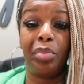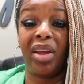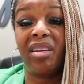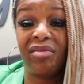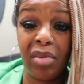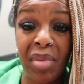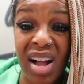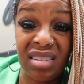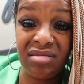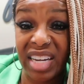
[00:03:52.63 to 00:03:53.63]
preparing for
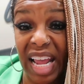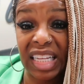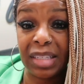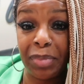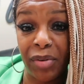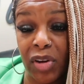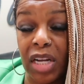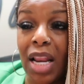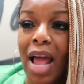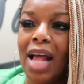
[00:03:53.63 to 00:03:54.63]
my next
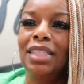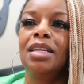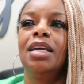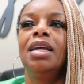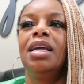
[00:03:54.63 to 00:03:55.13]
period class.